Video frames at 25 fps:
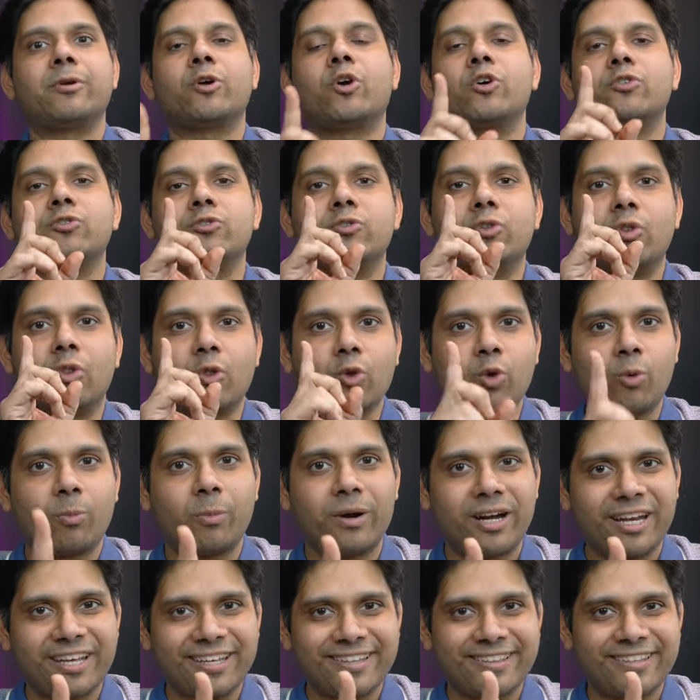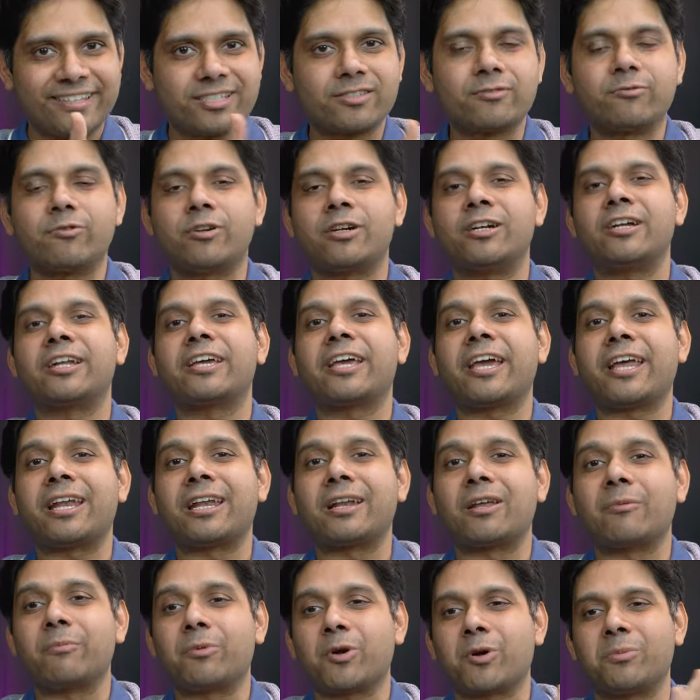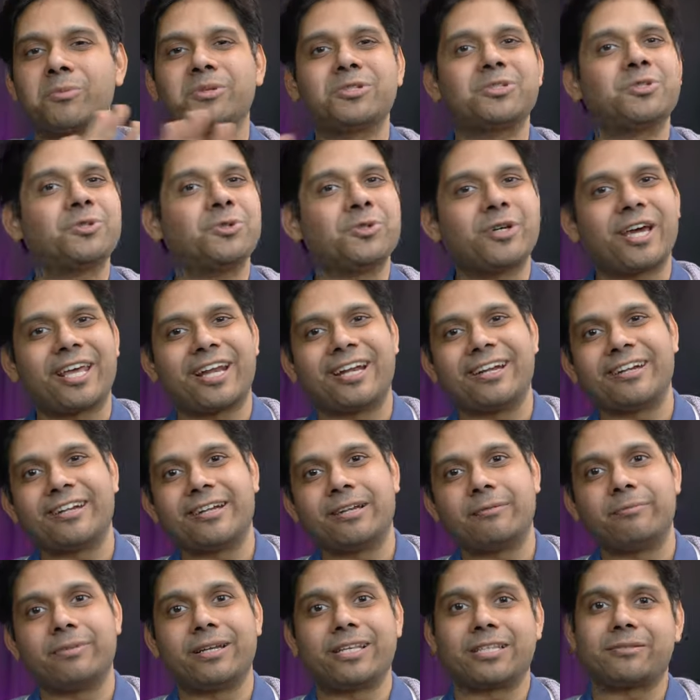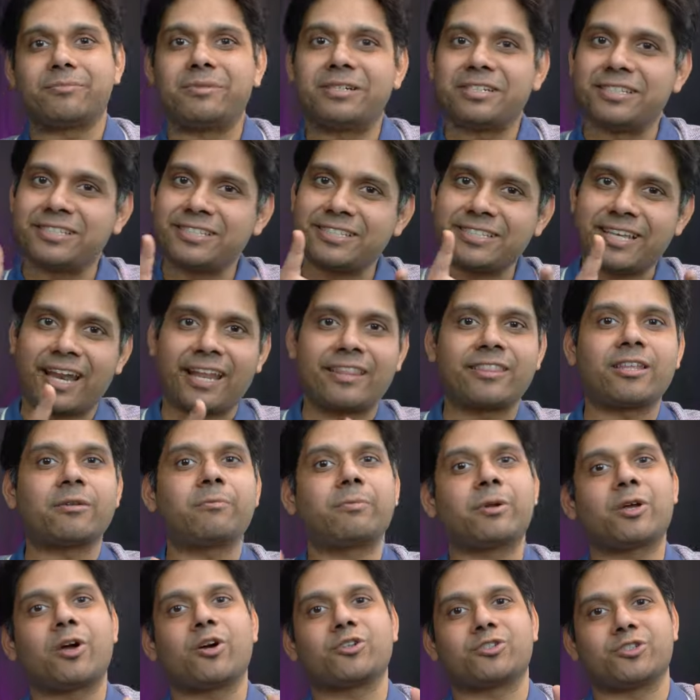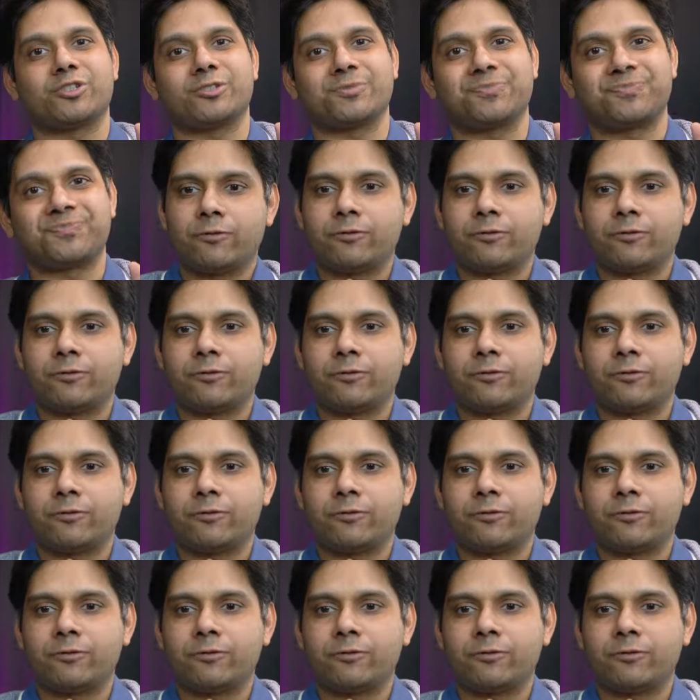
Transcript: because nobody in this world can promise you guaranteed placement. This is another precaution.